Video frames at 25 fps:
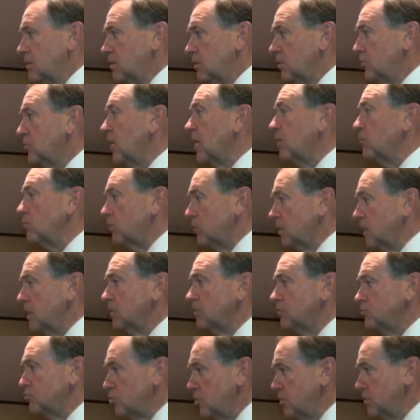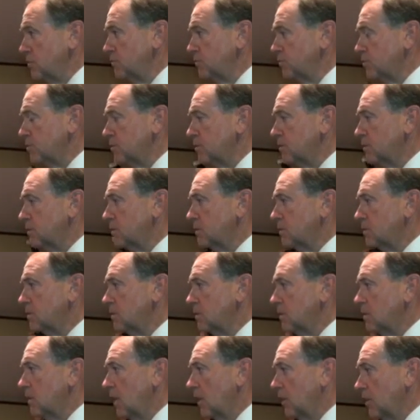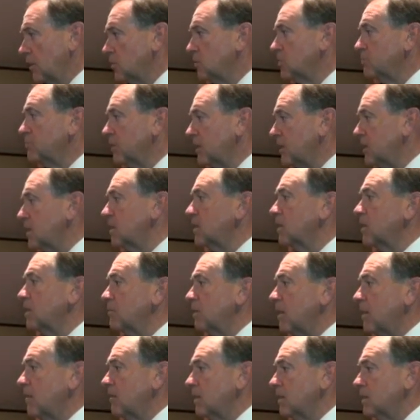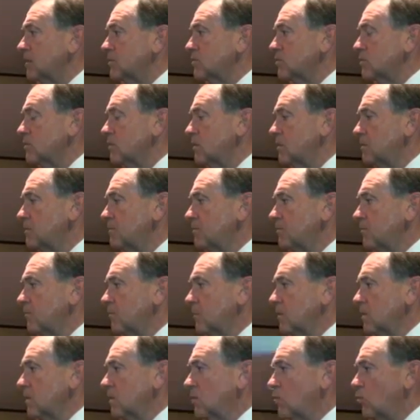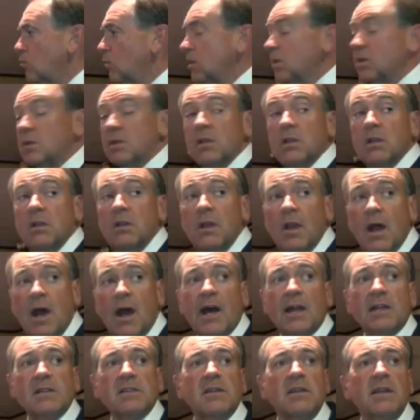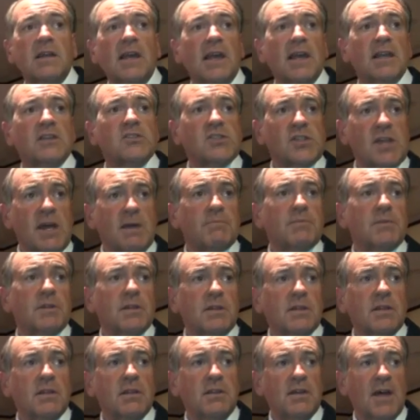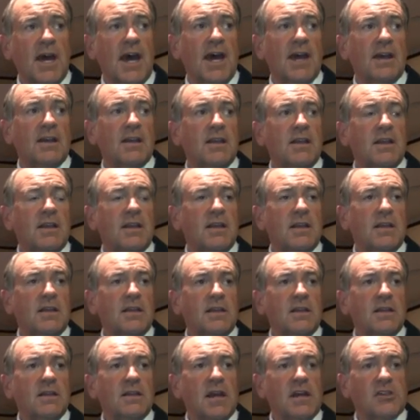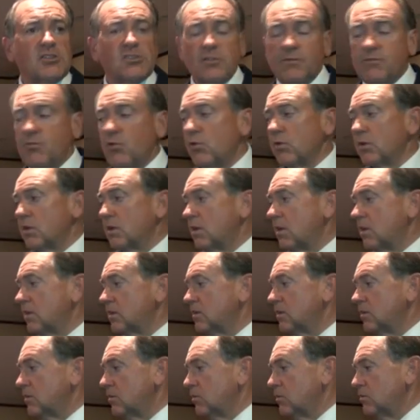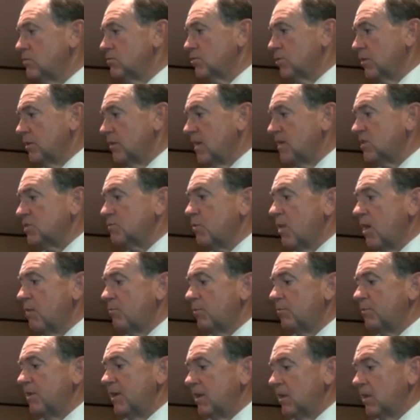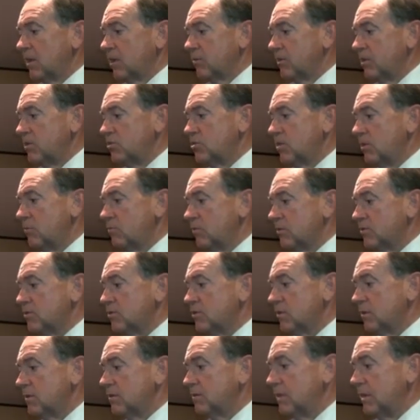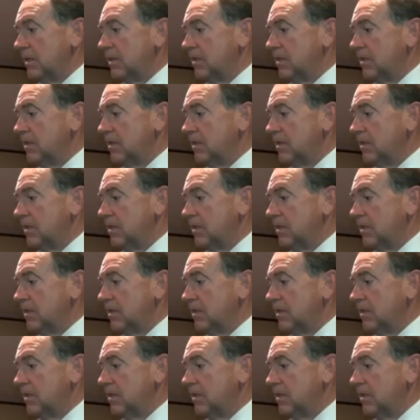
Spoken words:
that they will kill Jews, and ultimately kill Americans. Will not accept that as a foregone conclusion. That's probably Hillary. She wants to...